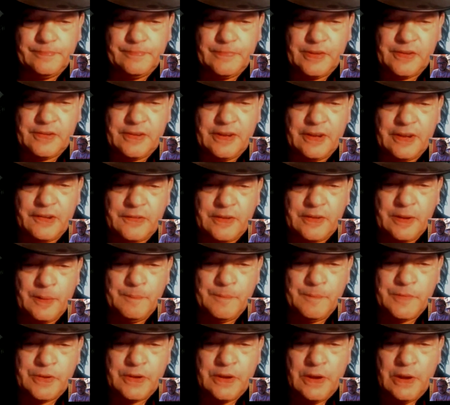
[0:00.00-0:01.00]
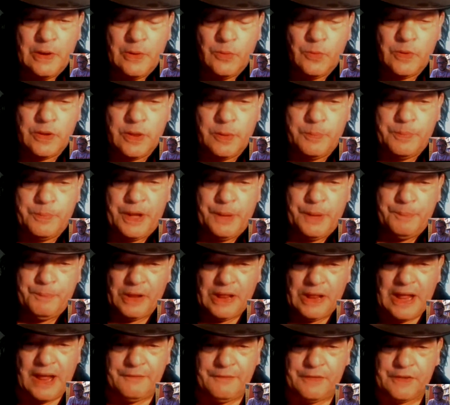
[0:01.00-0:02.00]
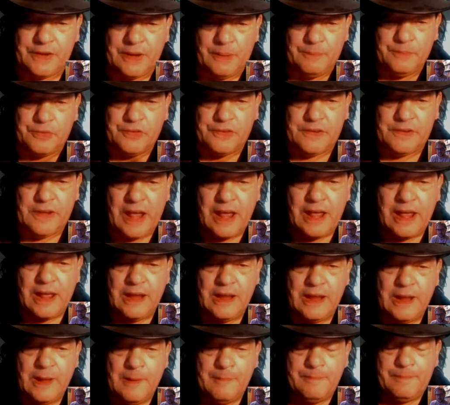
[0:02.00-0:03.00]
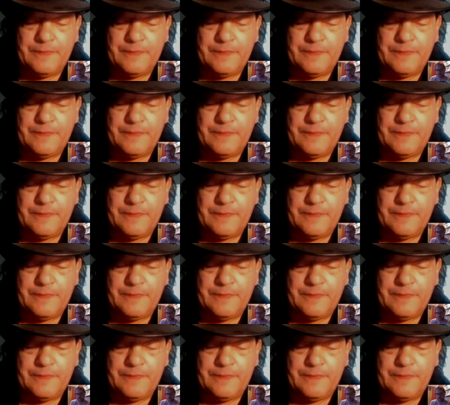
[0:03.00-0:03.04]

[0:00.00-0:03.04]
systems where the people have some say